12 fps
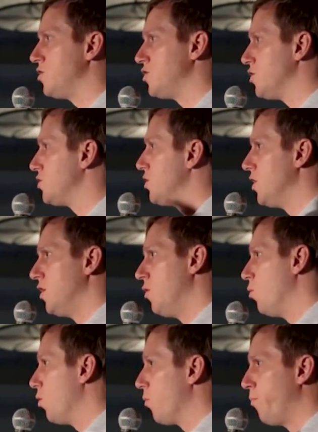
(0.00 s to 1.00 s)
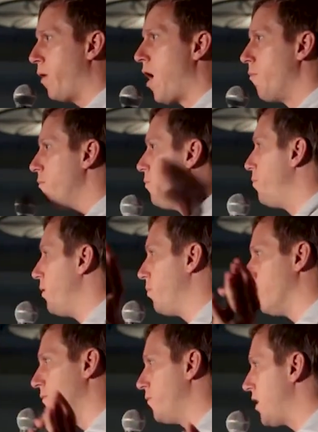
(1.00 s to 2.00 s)
It's just we're bombing
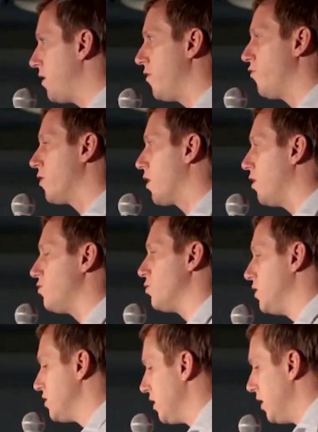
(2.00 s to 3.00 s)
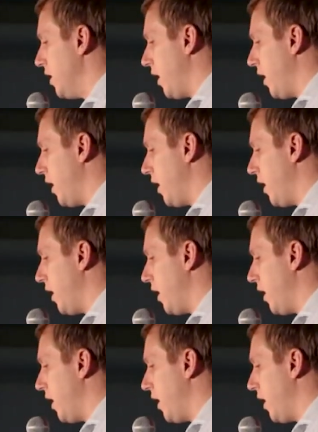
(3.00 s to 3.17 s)
people in 10 different countries,